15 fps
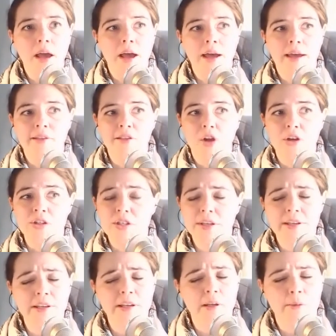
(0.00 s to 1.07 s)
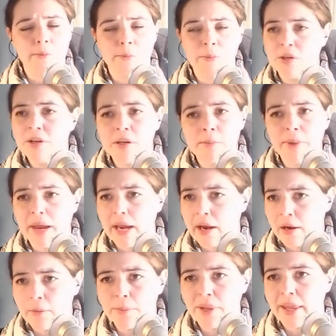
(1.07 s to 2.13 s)
largely commuted by
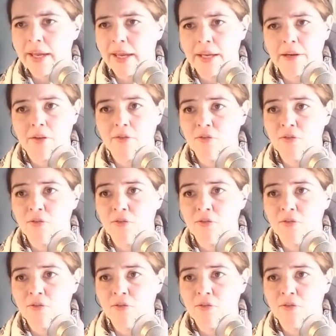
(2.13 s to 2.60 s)
airplane